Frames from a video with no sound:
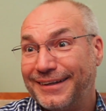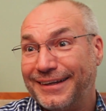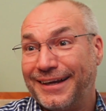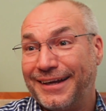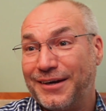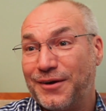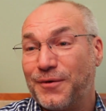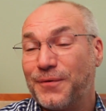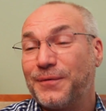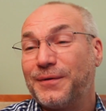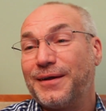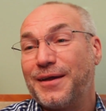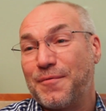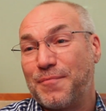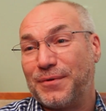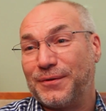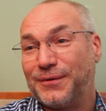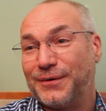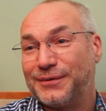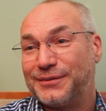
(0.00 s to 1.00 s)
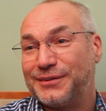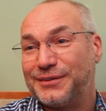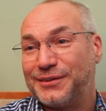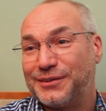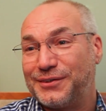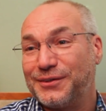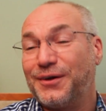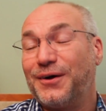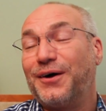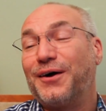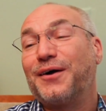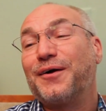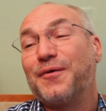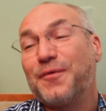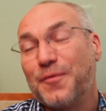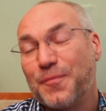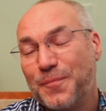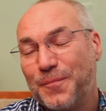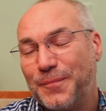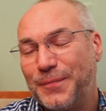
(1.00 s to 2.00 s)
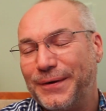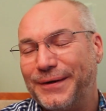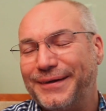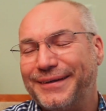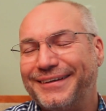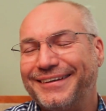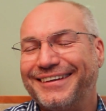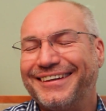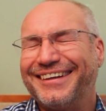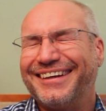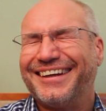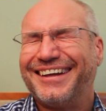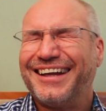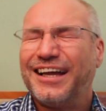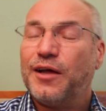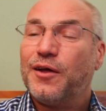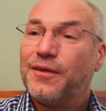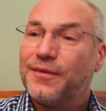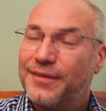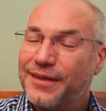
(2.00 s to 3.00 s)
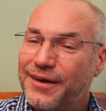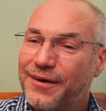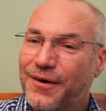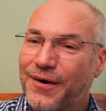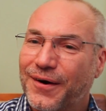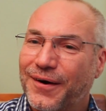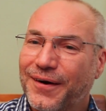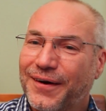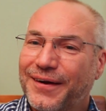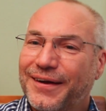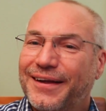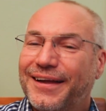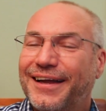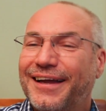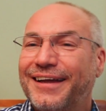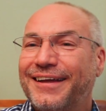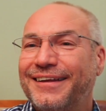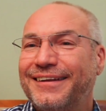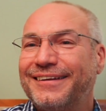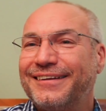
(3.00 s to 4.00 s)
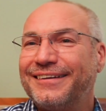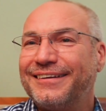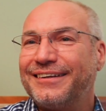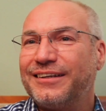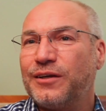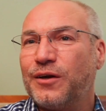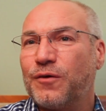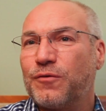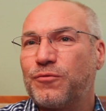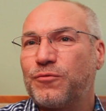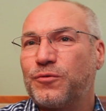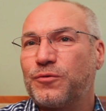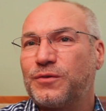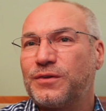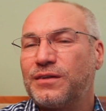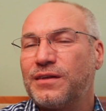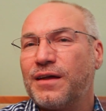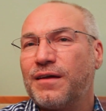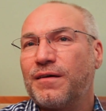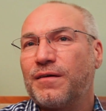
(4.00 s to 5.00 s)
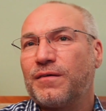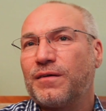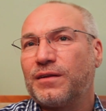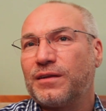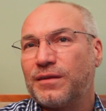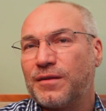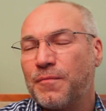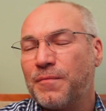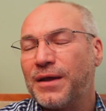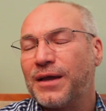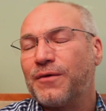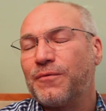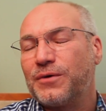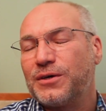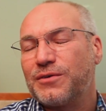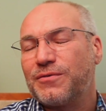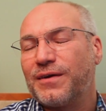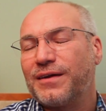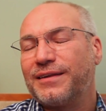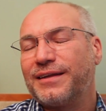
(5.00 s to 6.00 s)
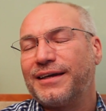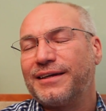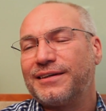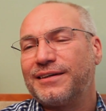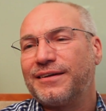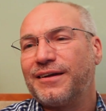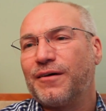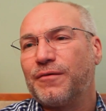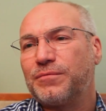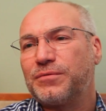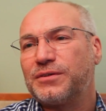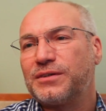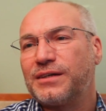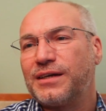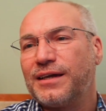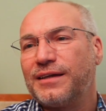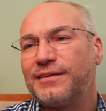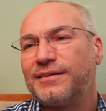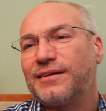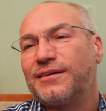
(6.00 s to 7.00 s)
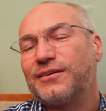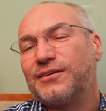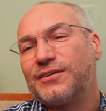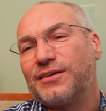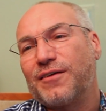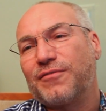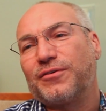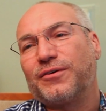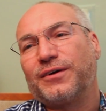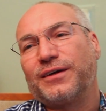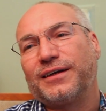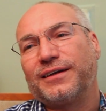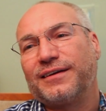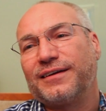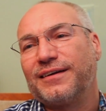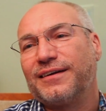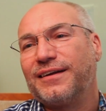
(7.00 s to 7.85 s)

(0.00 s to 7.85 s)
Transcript: I know it belongs in a song, but they are. And, the Make-A-Wish Foundation helps kids that are suffering,